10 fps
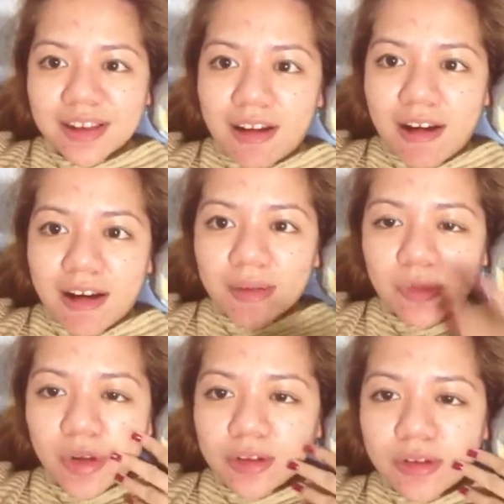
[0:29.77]

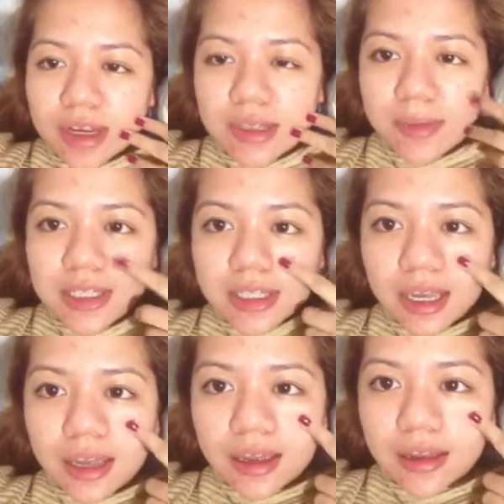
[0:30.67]
I'm trying to rest my
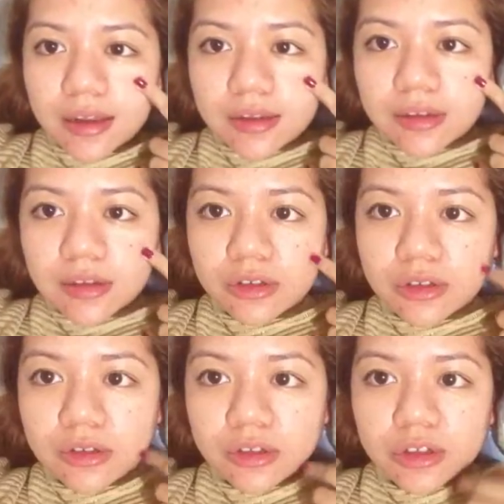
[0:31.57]
skin
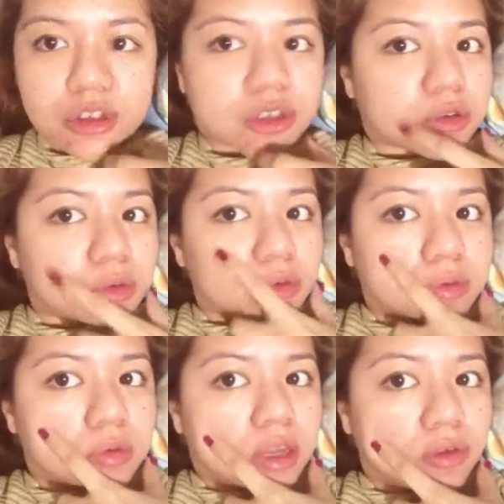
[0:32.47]
just
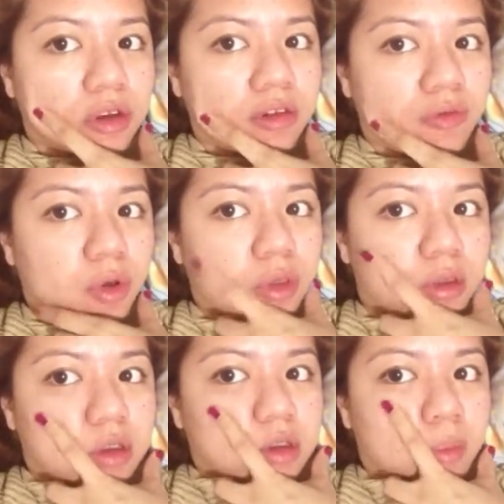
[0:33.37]
to get rid of all
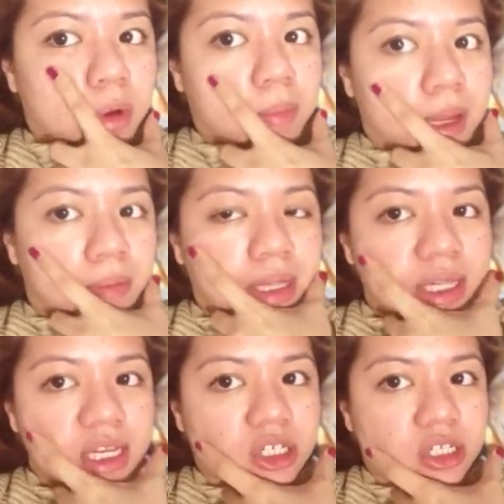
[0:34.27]
the summer
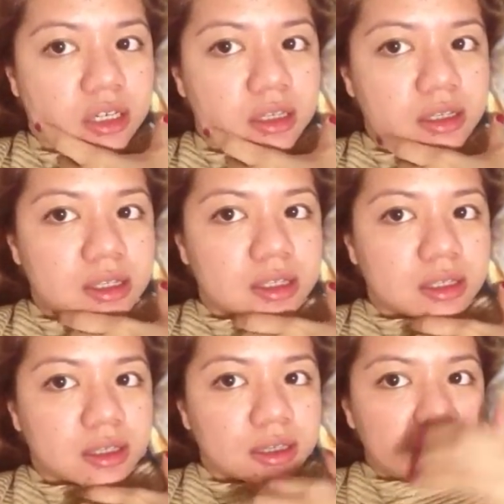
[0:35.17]
pigmentations